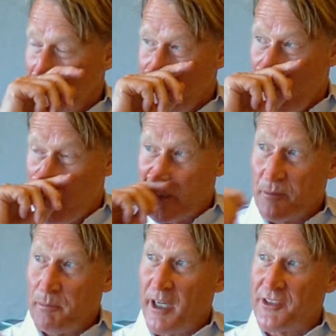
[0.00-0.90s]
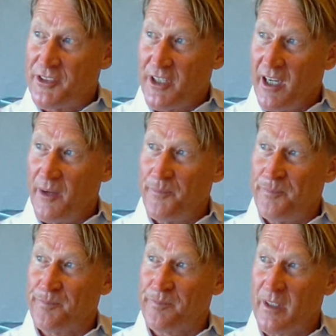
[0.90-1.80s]
No, but
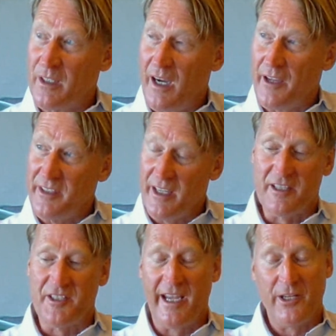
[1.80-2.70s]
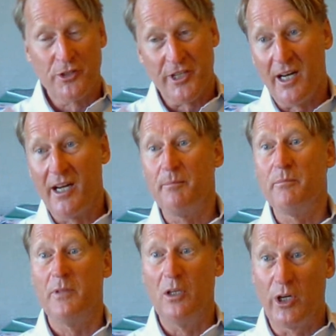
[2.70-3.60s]
I think take your
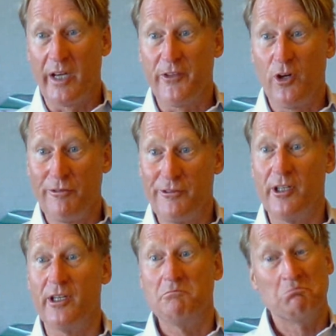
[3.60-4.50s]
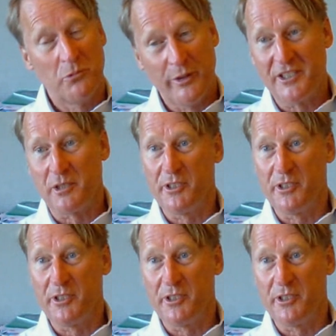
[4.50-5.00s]
time, look at the offer, read some